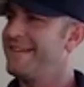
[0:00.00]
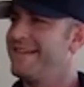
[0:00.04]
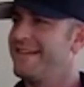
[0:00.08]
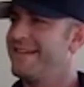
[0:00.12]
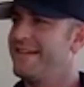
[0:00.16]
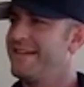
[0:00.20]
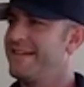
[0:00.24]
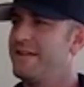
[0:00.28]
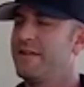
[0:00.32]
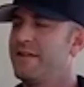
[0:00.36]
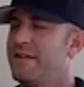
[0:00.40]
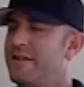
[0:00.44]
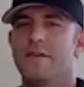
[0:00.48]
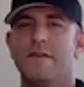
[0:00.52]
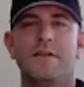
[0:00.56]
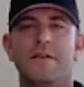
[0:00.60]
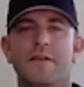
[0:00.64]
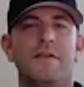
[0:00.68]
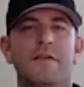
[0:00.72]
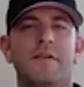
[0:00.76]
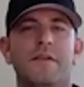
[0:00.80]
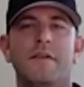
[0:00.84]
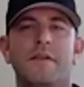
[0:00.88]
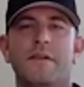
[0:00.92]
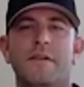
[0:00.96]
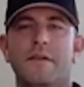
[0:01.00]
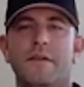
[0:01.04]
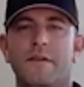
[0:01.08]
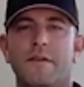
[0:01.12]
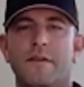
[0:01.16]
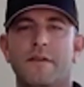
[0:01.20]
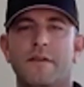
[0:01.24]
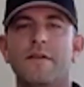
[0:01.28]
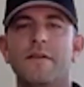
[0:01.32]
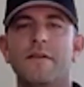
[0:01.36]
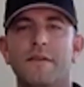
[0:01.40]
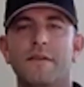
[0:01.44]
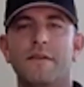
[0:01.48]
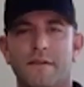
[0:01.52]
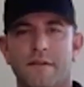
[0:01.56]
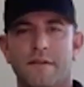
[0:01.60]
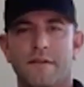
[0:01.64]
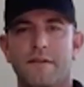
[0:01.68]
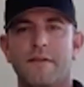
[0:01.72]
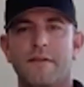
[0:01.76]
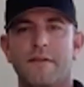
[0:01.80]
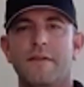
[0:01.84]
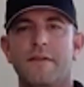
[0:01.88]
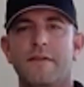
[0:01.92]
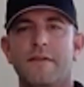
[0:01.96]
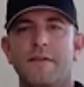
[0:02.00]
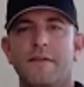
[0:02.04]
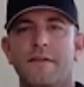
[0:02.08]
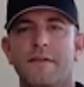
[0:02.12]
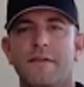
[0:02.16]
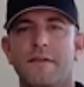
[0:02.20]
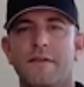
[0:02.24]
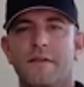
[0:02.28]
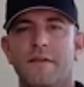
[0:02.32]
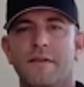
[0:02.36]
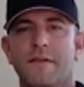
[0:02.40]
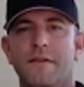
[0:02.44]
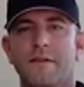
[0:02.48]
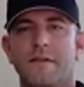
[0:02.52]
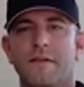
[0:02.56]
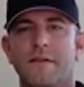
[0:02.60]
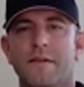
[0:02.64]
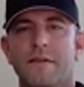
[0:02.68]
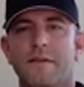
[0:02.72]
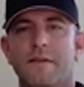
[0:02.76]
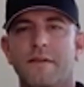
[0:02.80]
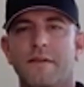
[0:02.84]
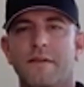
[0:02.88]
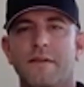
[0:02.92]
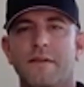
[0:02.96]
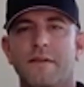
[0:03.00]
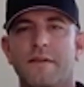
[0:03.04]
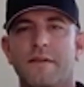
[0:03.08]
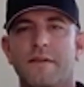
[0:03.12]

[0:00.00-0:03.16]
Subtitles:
[no speech]